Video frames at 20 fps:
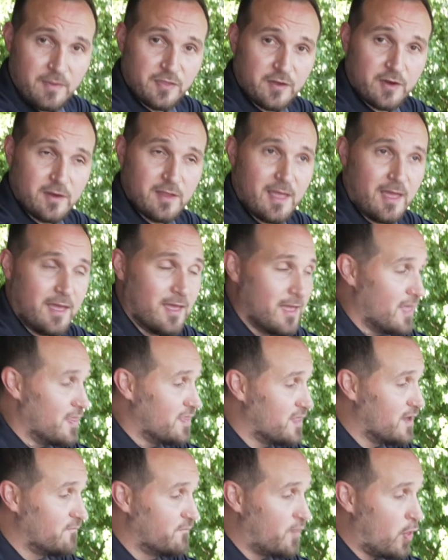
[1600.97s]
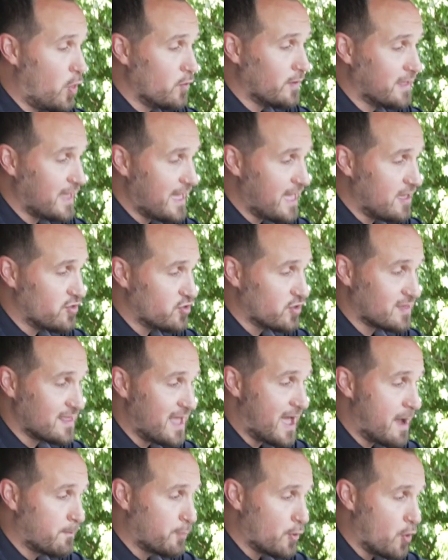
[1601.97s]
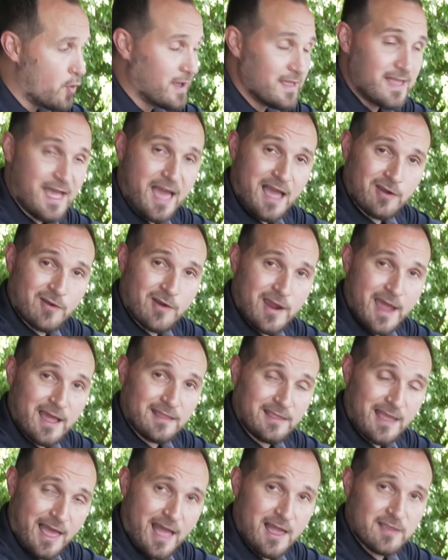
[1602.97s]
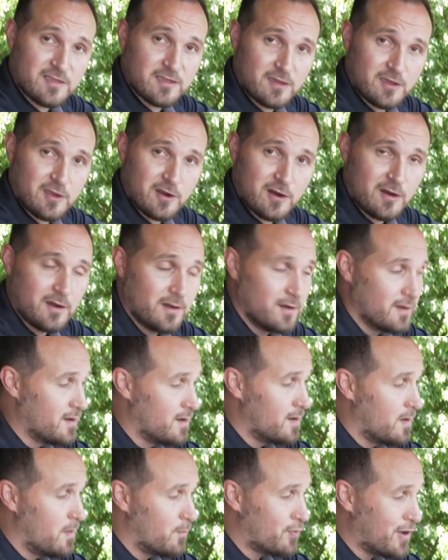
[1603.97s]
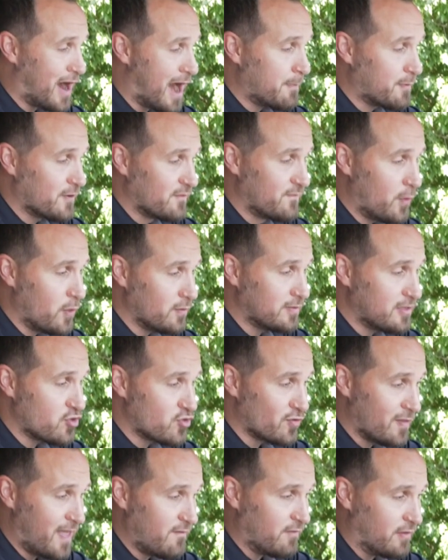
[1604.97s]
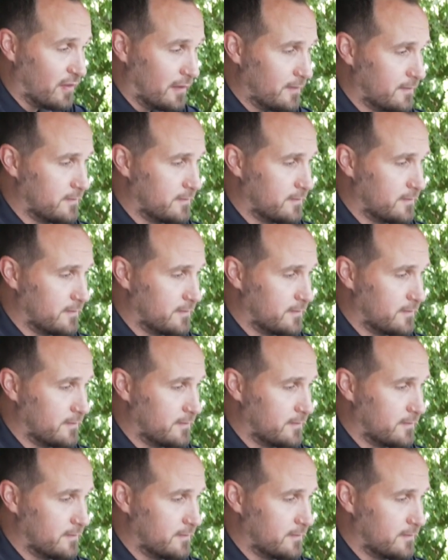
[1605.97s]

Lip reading: The volt gauge is not broken, not cracked, on secure, proper voltage level.